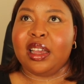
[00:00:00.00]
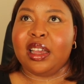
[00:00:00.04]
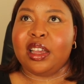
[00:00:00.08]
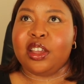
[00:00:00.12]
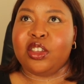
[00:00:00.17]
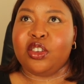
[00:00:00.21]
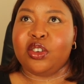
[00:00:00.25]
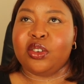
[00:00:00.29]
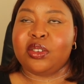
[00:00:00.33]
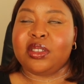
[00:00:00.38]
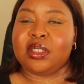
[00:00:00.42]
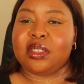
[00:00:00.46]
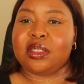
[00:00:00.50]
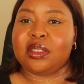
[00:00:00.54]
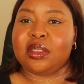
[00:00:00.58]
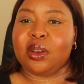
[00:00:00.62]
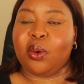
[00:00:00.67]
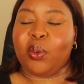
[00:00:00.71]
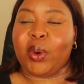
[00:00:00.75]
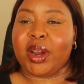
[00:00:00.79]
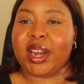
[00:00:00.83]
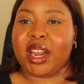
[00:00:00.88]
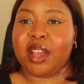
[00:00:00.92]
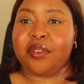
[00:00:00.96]
use
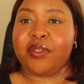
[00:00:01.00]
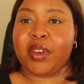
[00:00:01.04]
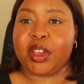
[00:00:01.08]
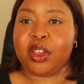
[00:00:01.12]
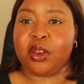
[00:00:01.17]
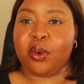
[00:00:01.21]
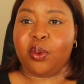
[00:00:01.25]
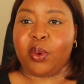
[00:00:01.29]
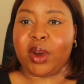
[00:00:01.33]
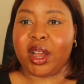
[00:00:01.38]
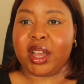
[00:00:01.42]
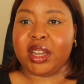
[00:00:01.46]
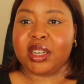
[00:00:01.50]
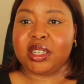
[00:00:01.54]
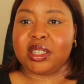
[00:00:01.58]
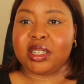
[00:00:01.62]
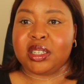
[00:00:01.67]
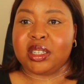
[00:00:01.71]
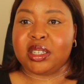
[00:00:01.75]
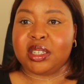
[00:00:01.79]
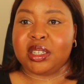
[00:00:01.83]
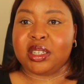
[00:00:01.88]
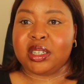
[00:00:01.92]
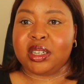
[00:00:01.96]
whatever you want
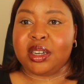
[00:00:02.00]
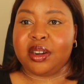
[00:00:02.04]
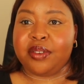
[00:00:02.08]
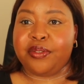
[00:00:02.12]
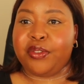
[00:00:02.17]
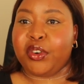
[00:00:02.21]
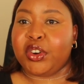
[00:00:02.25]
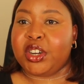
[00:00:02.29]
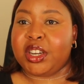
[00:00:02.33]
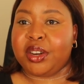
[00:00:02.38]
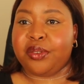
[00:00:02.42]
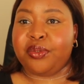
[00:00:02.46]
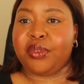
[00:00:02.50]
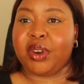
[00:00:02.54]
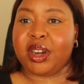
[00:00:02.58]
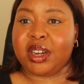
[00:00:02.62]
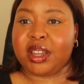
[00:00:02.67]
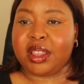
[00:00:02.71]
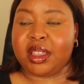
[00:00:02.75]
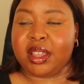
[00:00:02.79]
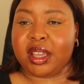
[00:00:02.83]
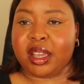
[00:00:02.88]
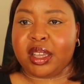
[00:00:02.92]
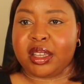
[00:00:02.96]
for different
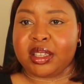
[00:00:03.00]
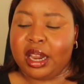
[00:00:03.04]
things.